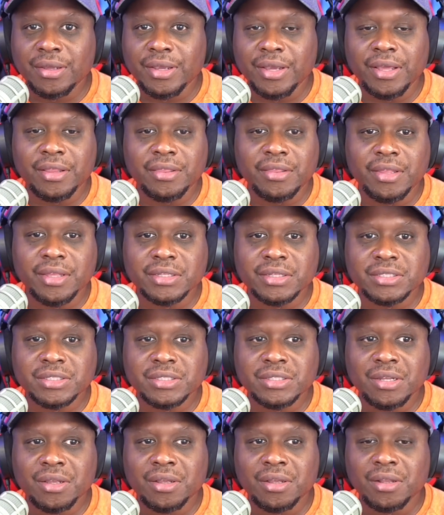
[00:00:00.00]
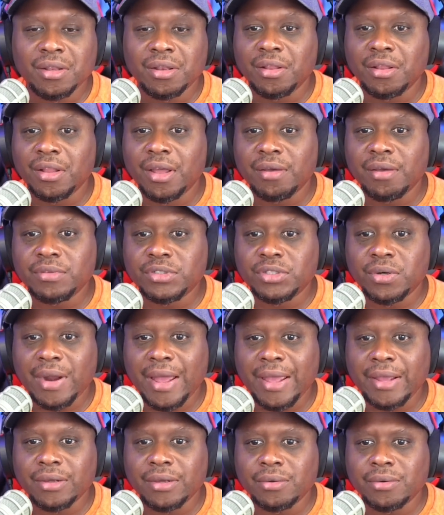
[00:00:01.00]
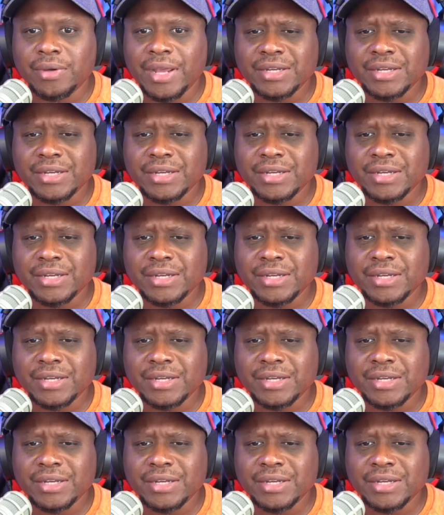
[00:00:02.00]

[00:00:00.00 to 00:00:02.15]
in this love triangle.